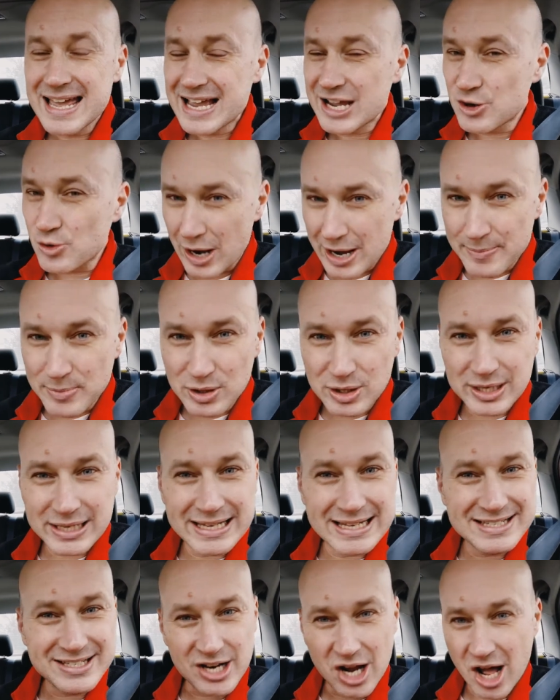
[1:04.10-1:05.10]

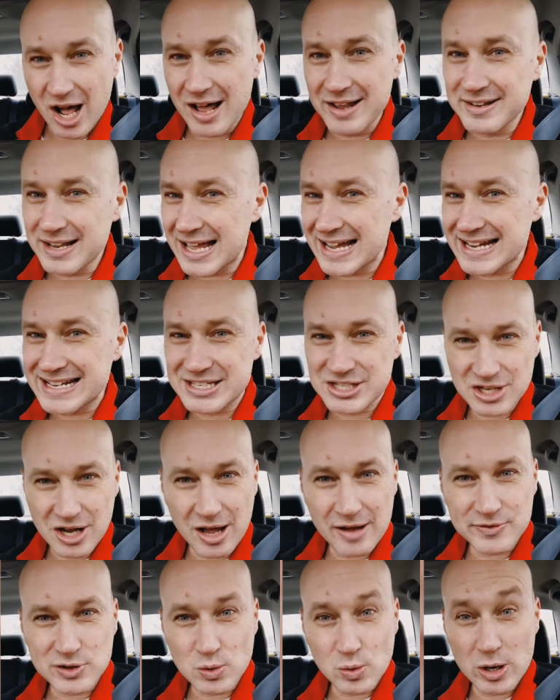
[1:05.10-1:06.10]
Grammarly is an online
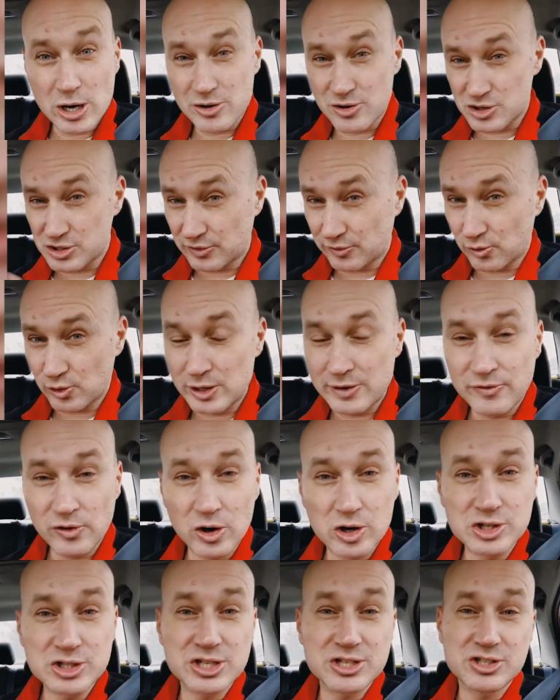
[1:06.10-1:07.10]
software. There's free
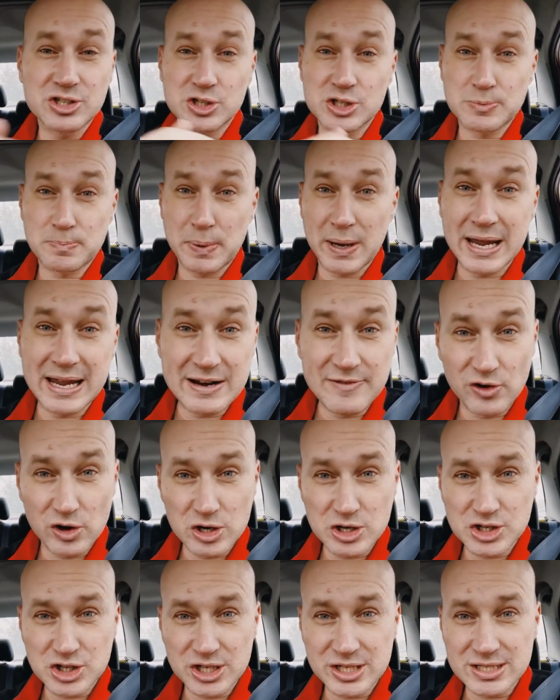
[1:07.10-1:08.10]
versions, there's paid
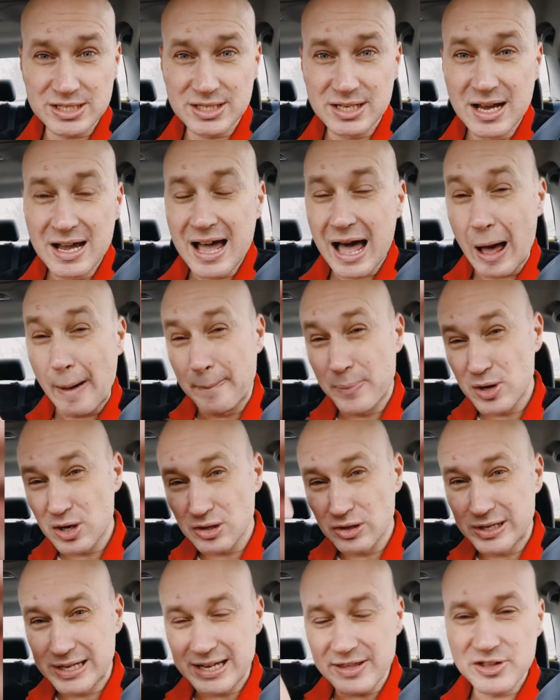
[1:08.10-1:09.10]
versions. I'll put a
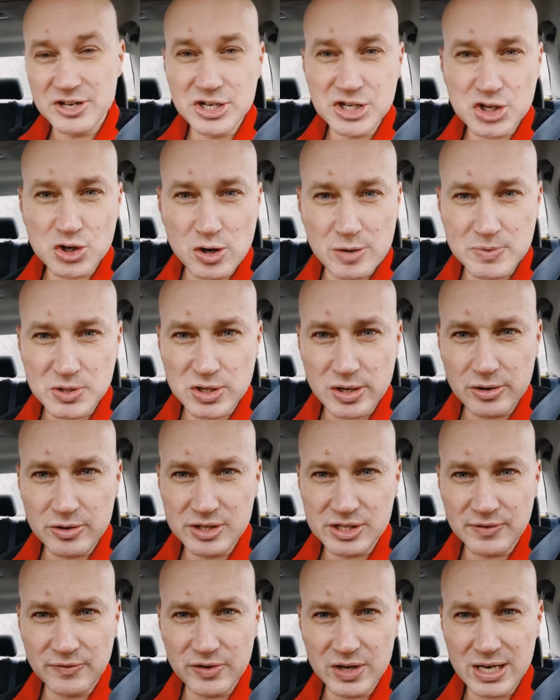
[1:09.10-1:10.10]
link in the description under
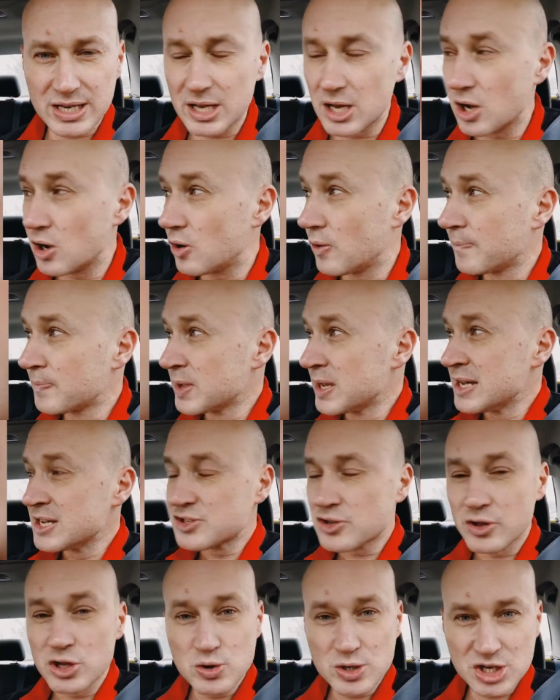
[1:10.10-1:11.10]
this video
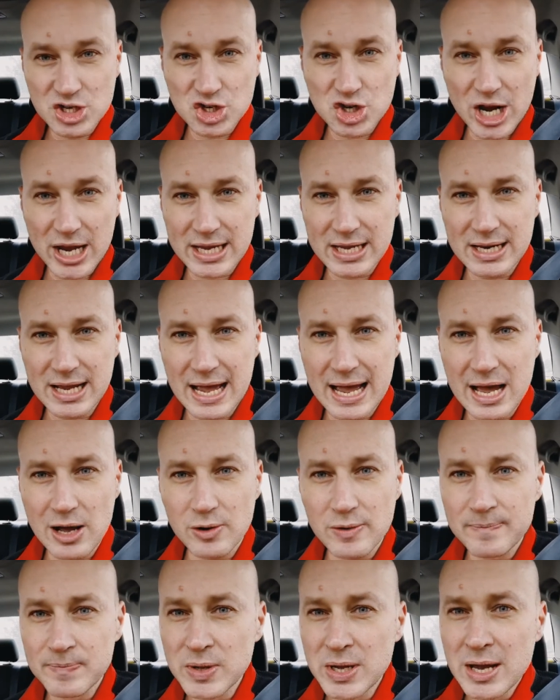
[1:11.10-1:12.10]
so that you can check it
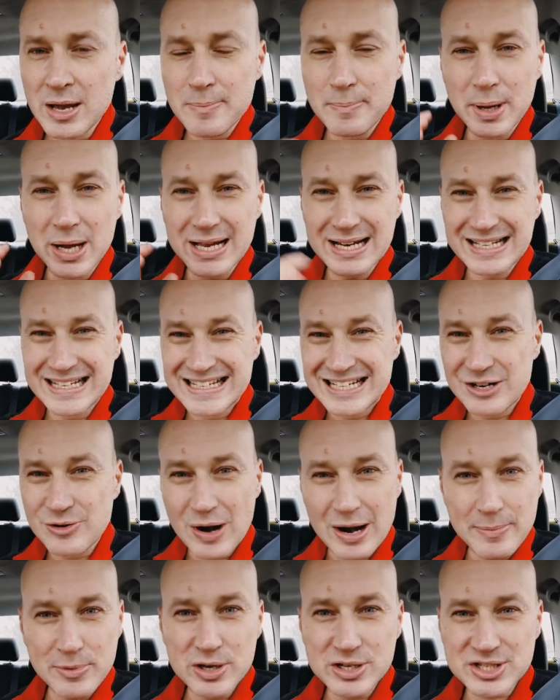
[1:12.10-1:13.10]
out. But
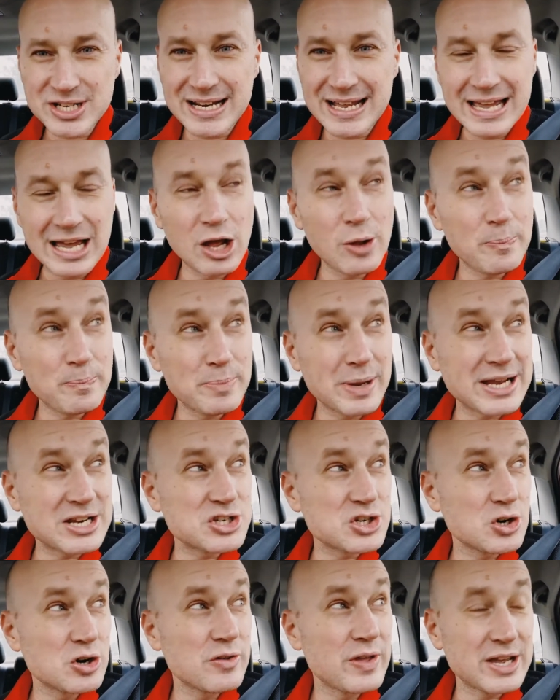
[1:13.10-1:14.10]
Grammarly is going to help make
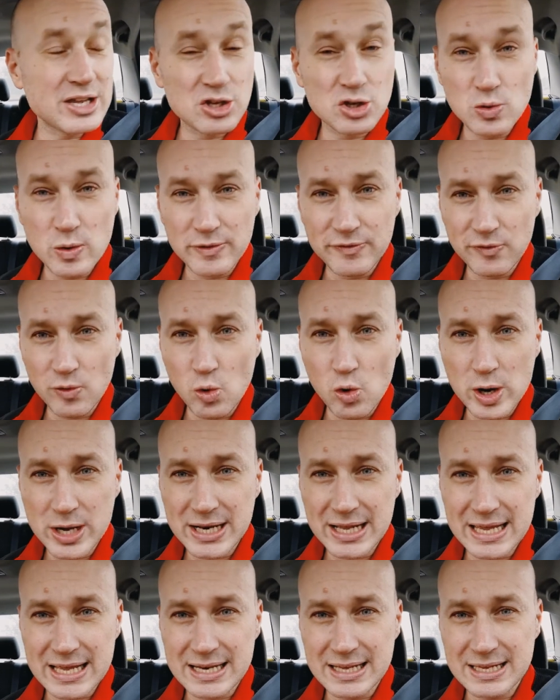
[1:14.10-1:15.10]
sure that you
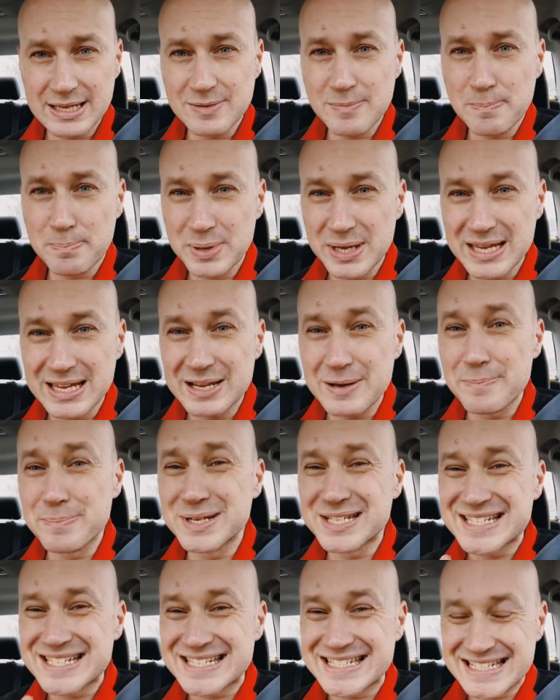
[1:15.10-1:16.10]
avoid any big
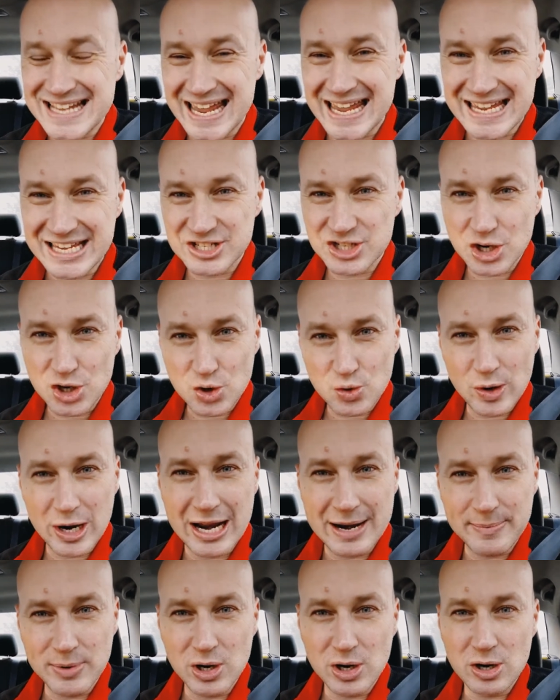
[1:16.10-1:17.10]
mistakes,
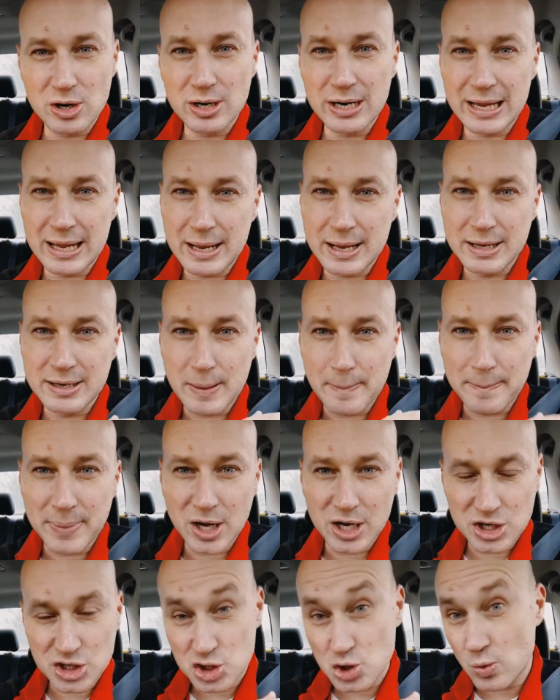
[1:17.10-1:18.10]
grammar and
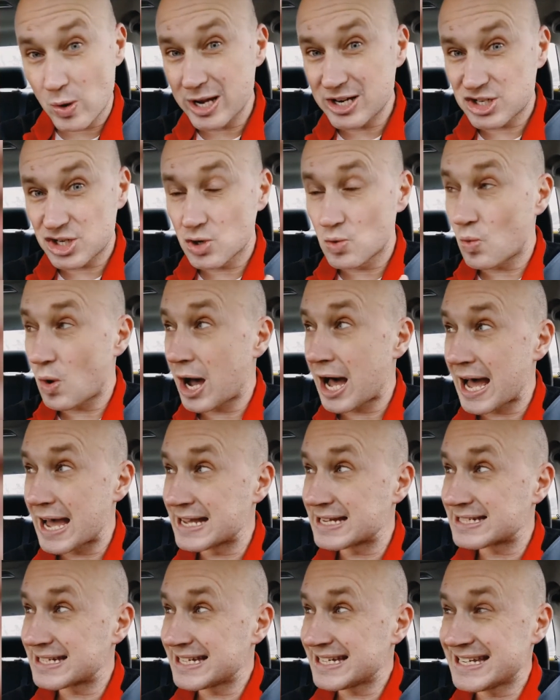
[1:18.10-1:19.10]
punctuation
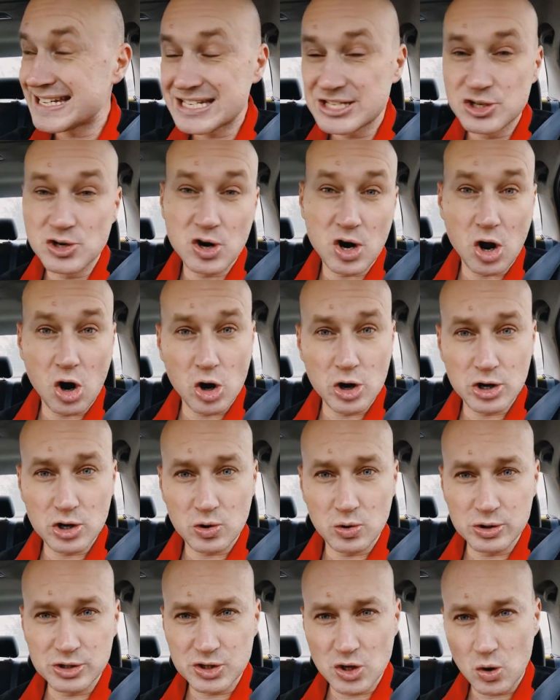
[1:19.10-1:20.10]
wise, in your
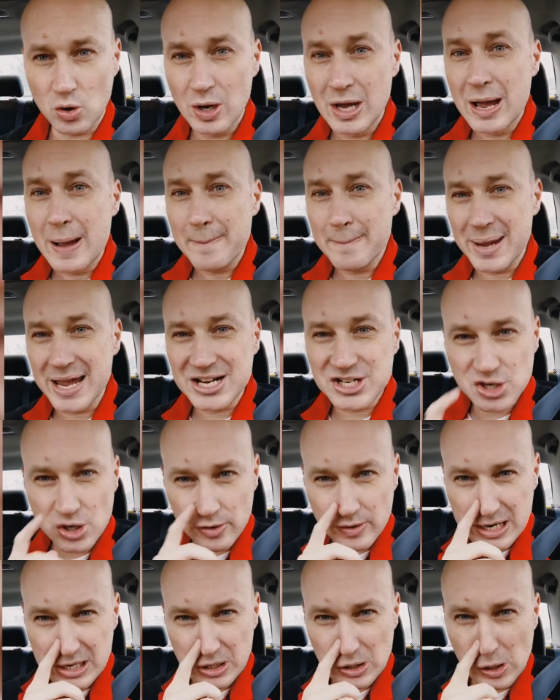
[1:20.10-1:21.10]
article. So make
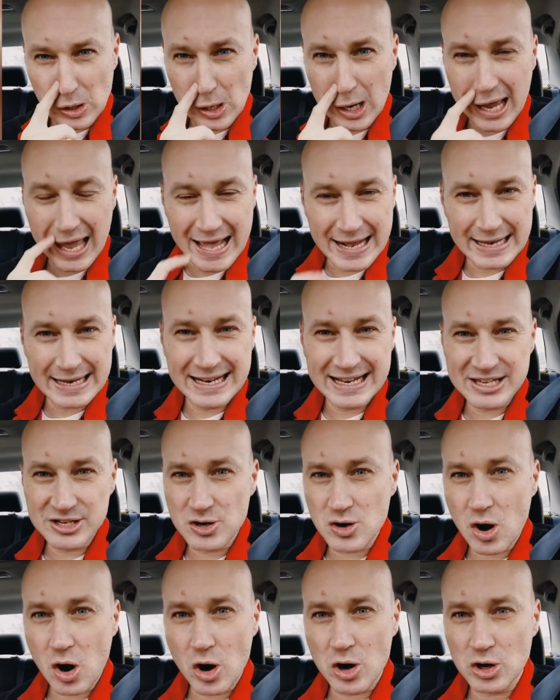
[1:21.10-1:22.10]
sure that you're editing
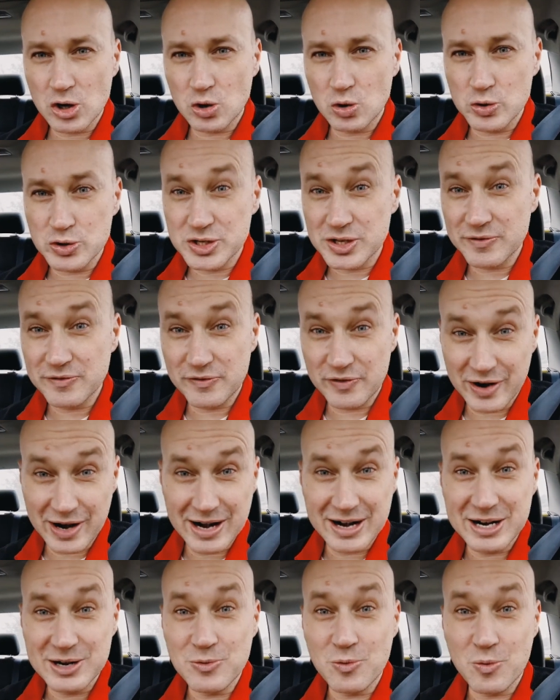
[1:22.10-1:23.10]
your articles
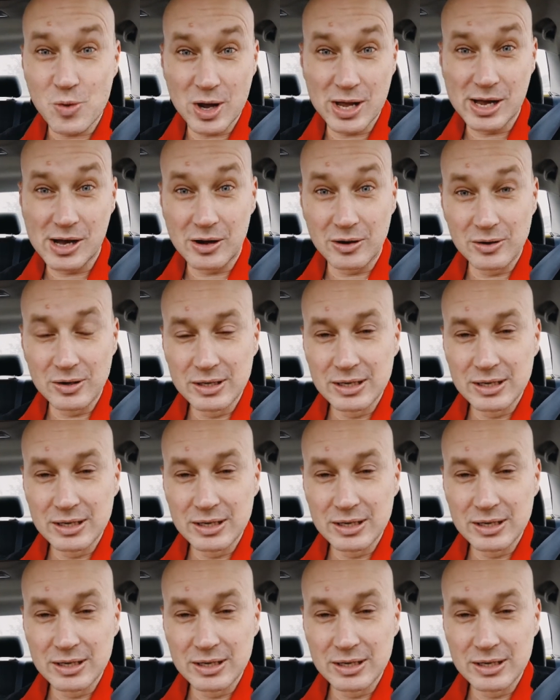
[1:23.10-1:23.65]
very well.